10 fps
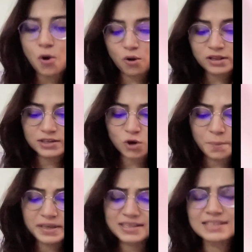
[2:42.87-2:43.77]
all the
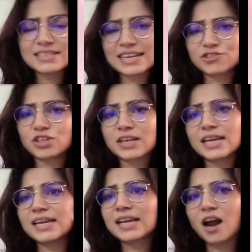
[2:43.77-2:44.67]
topics in section
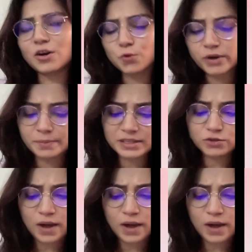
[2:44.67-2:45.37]
A are doable,